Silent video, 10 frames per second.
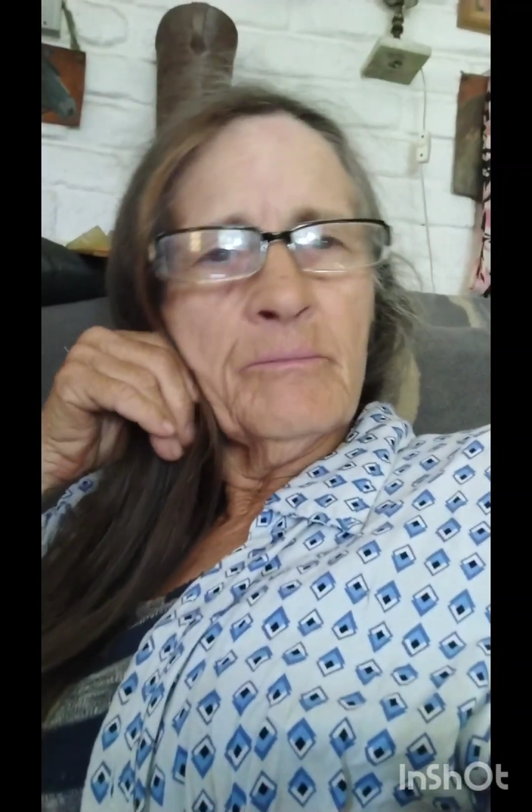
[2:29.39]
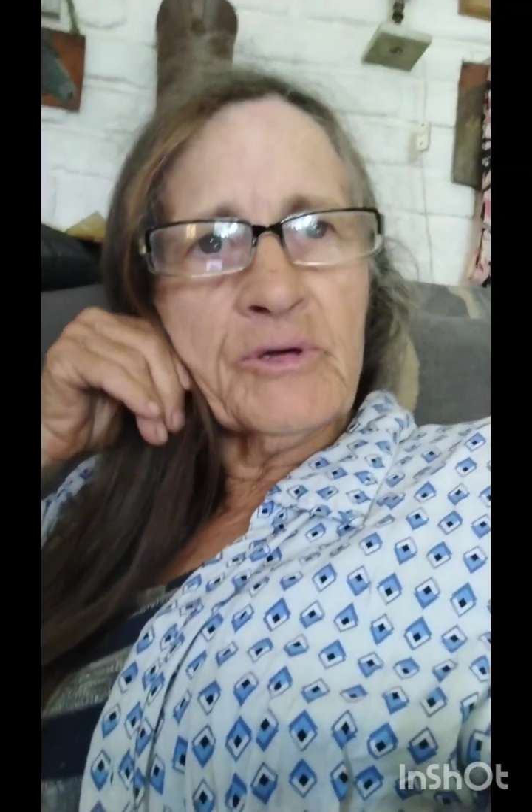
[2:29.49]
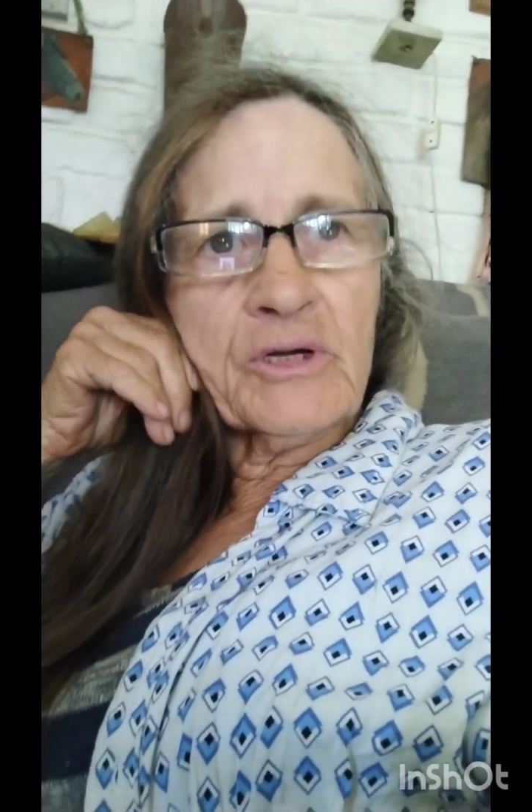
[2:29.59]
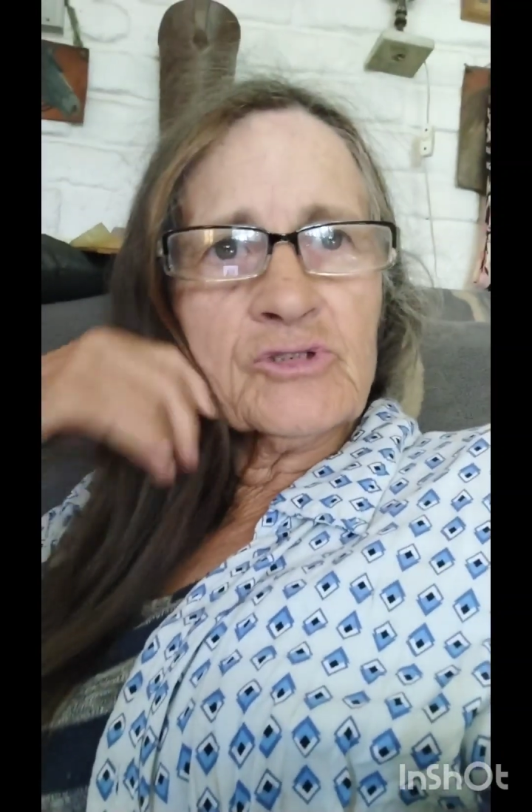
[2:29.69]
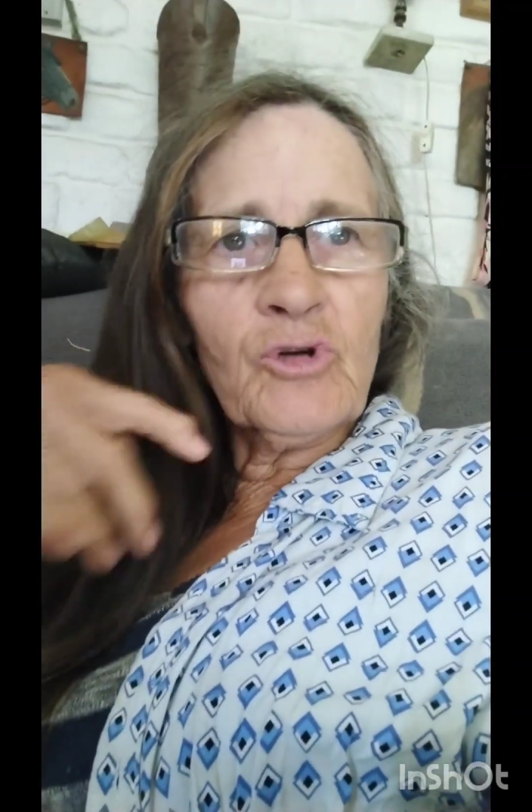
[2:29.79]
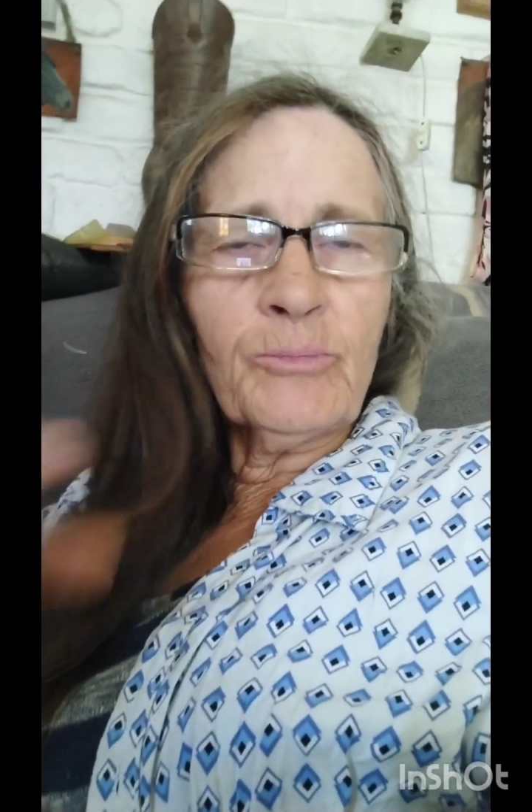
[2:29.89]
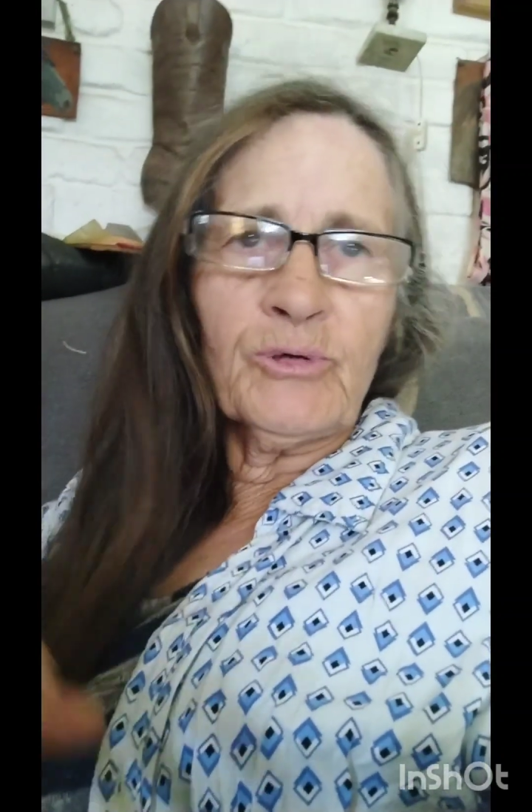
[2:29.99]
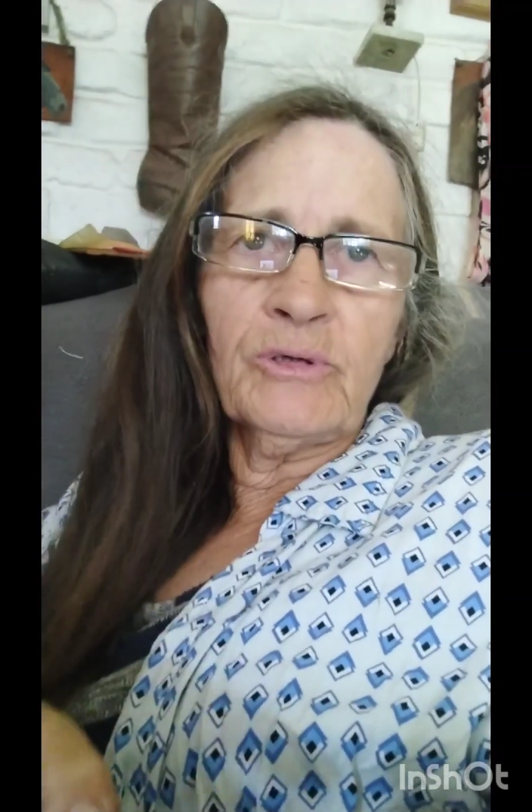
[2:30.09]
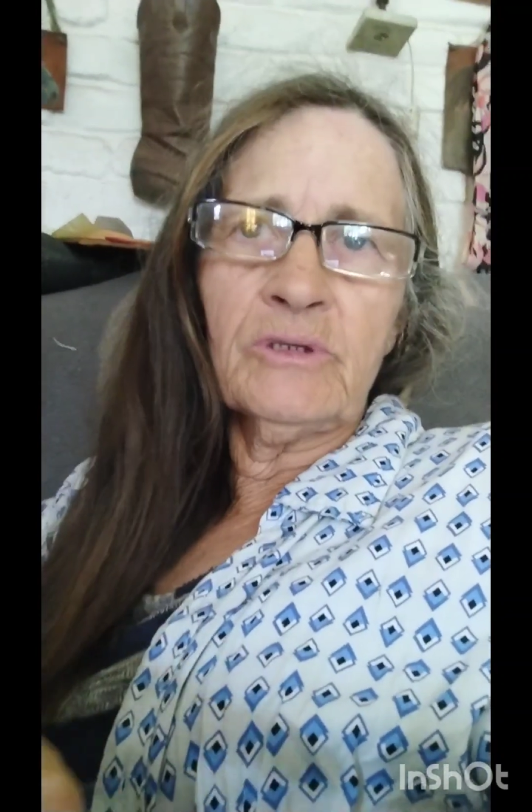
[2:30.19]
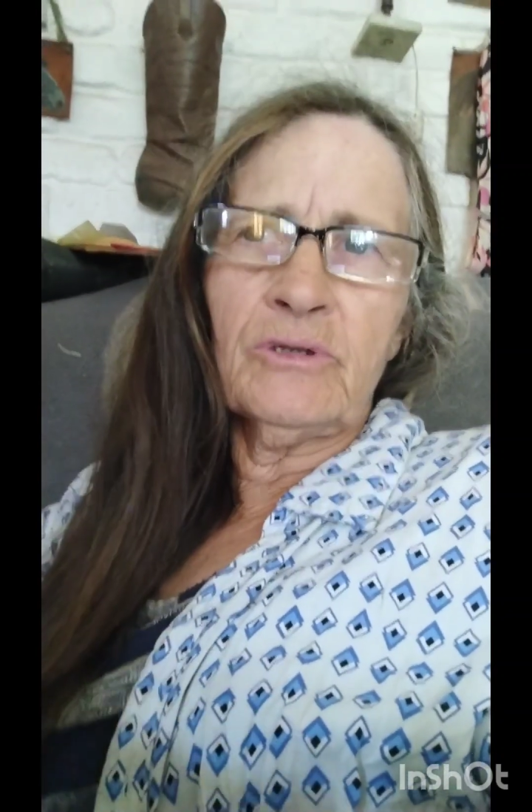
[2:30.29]
but I stopped
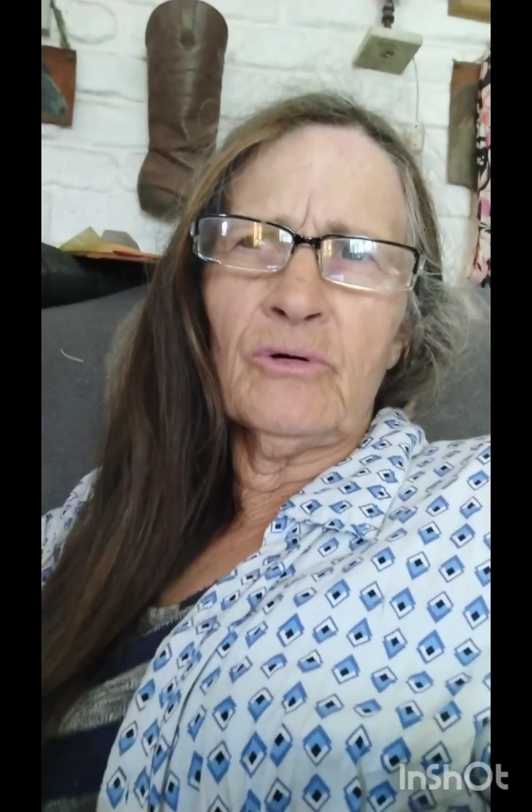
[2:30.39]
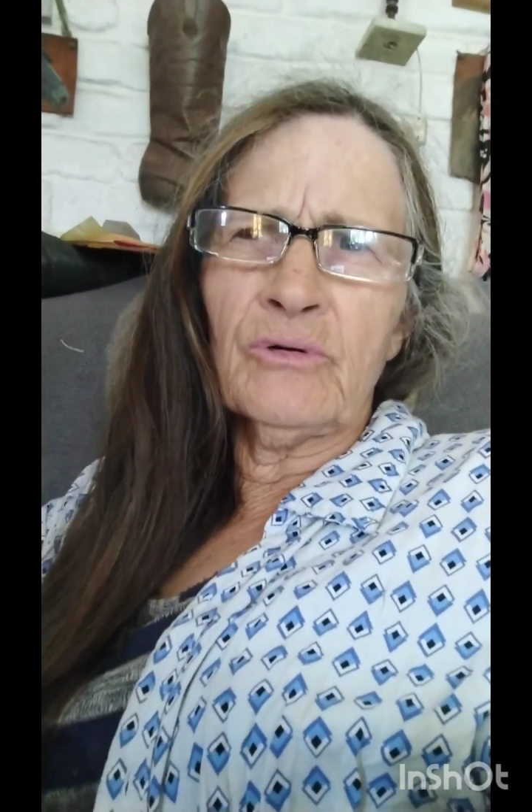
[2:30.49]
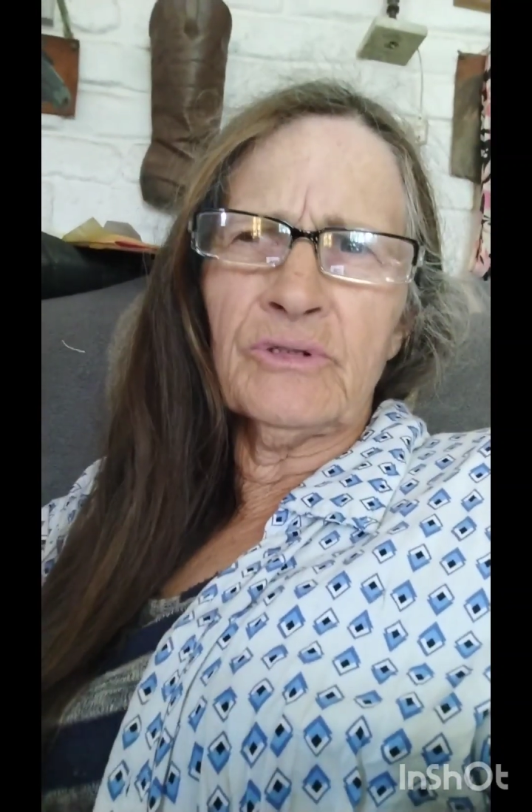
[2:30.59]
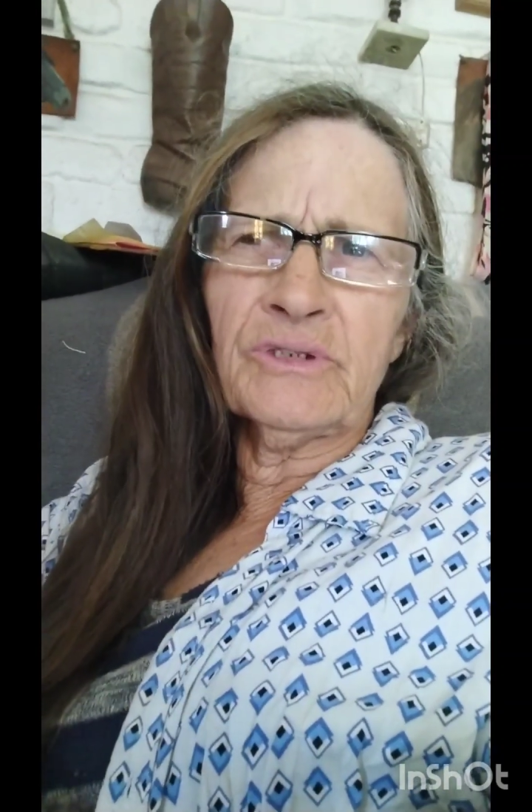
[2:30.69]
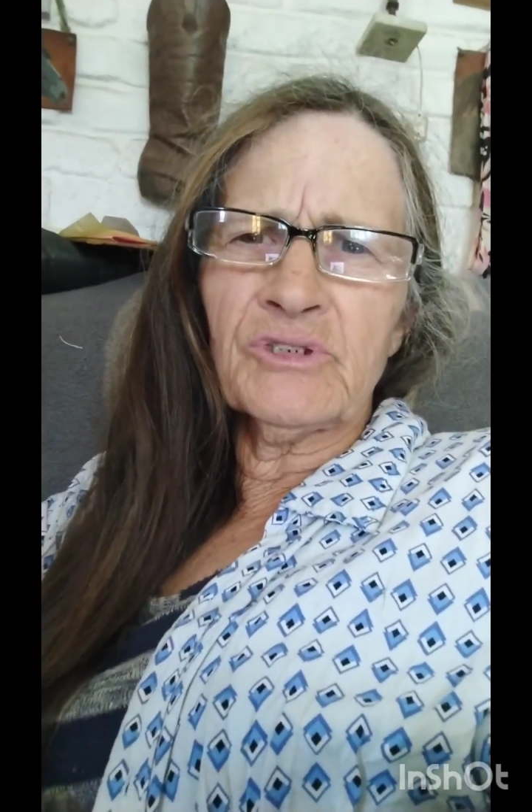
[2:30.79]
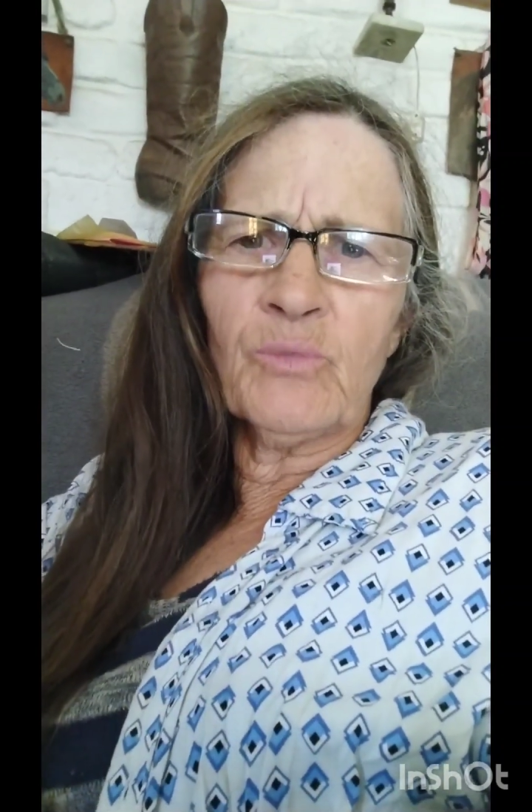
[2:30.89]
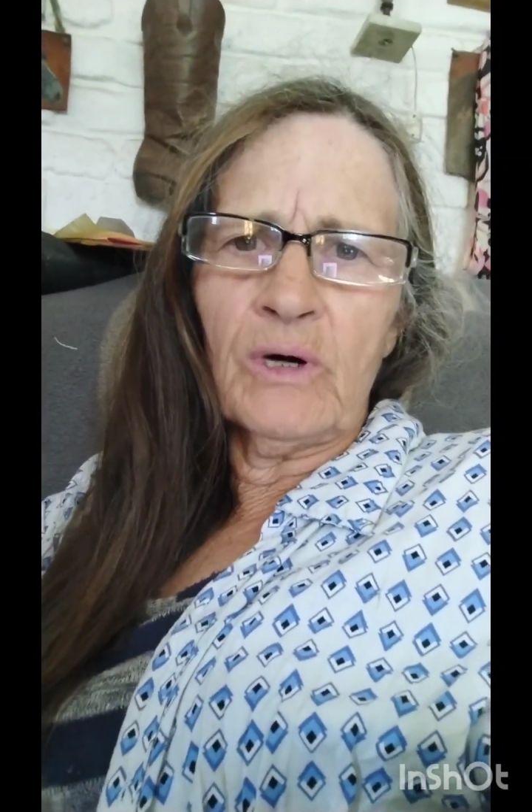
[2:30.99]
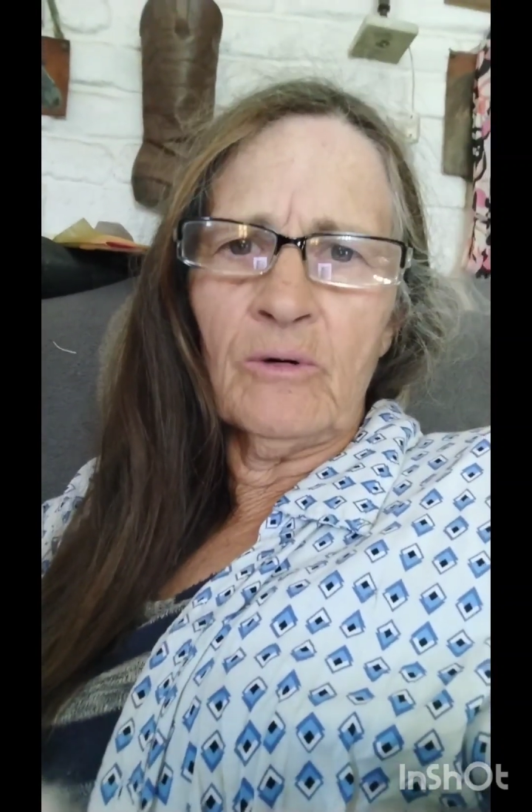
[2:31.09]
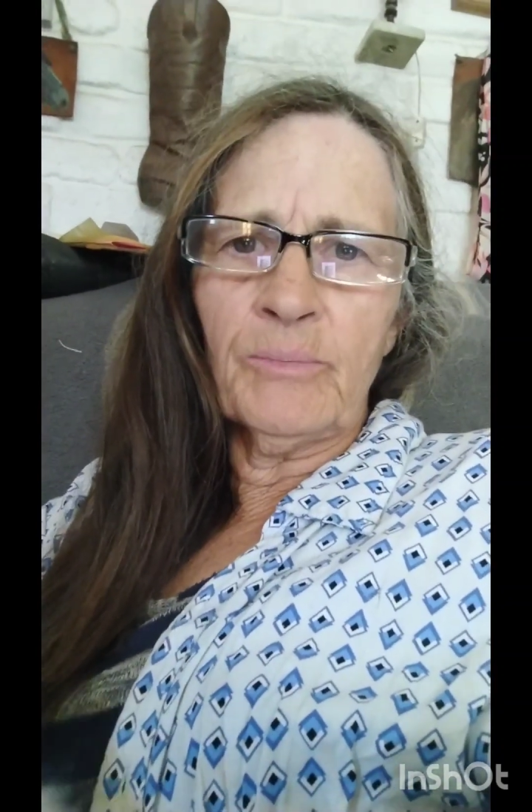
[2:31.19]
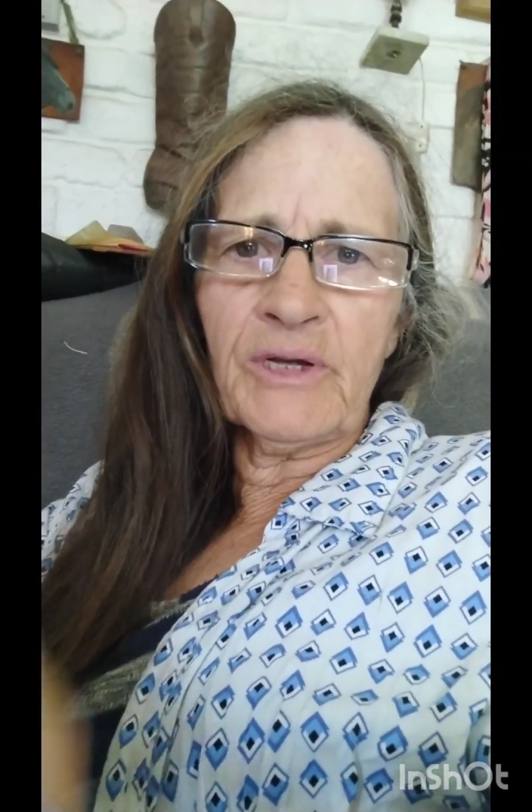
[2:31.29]
doing the yogurt as
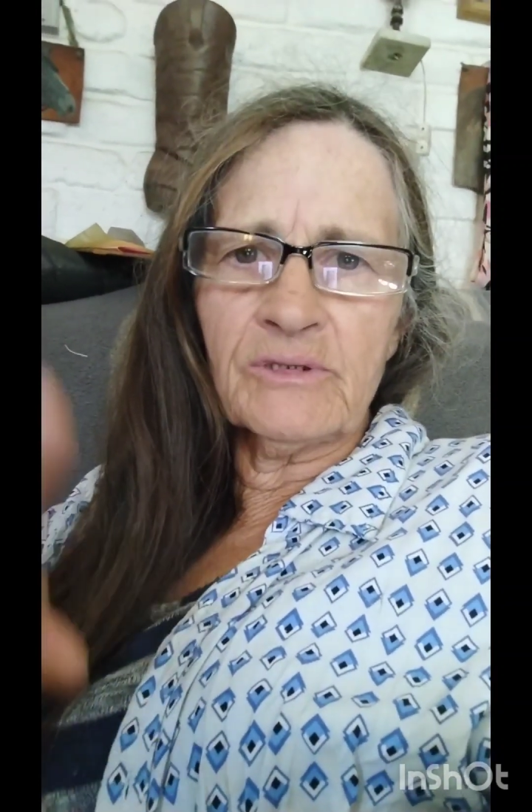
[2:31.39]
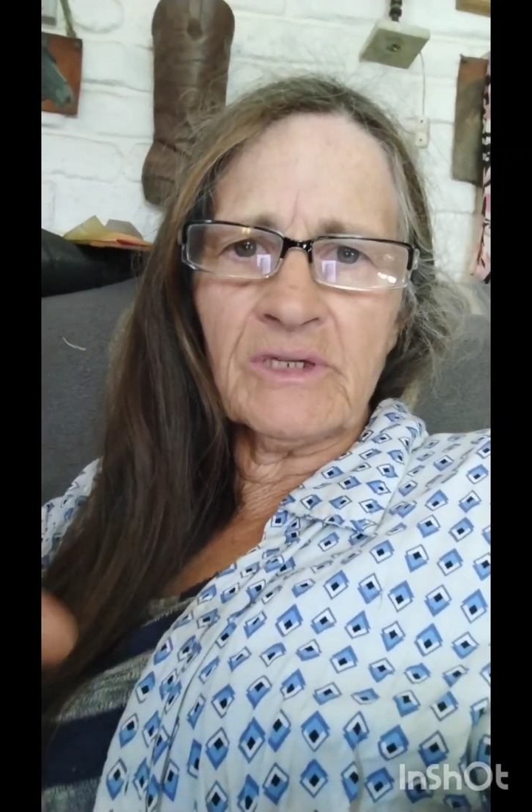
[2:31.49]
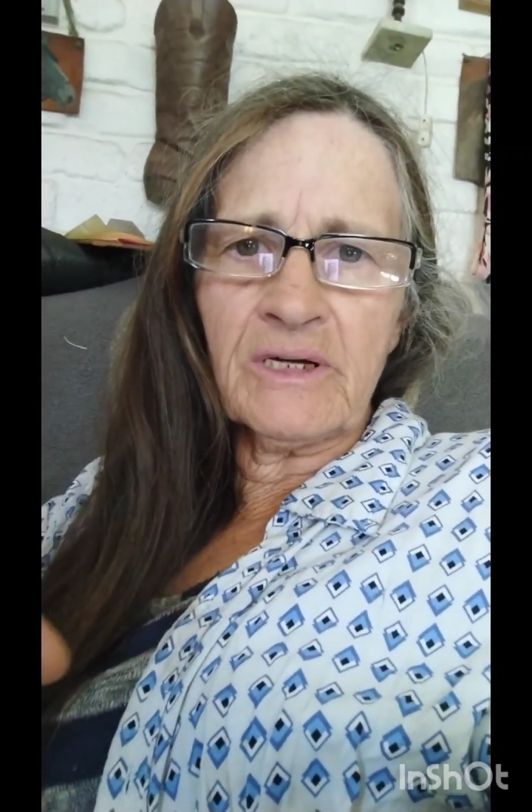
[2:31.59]
well because